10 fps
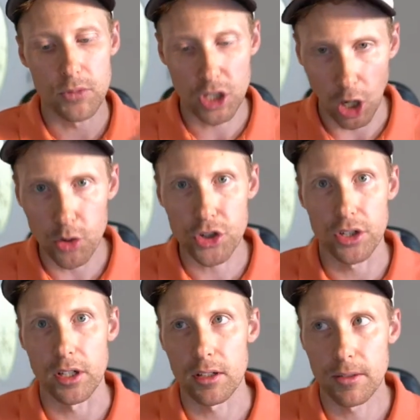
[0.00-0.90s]

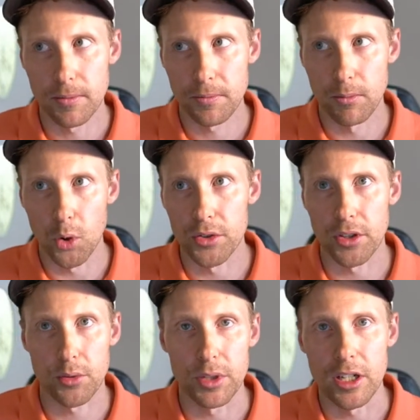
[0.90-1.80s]
coaching more than
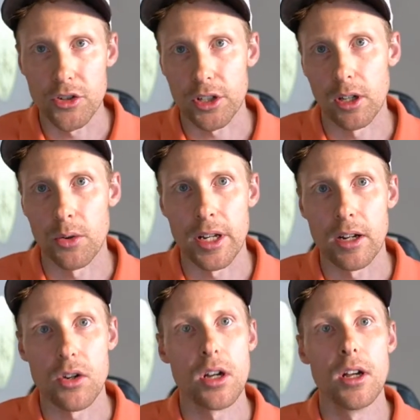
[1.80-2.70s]
3 years ago
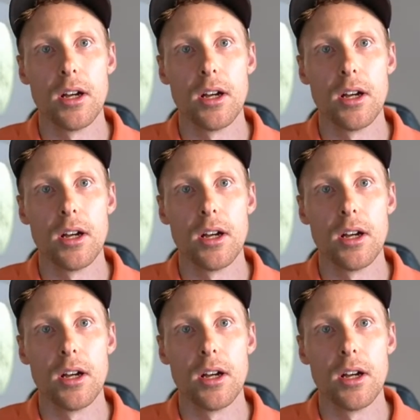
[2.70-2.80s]
now.